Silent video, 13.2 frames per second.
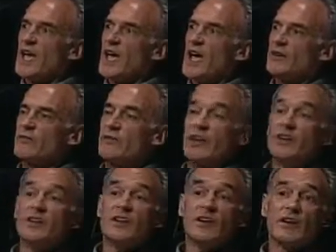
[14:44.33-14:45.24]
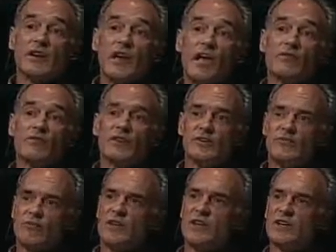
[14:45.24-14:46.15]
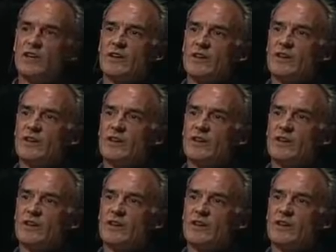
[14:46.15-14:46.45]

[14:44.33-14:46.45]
and finding a heavily treed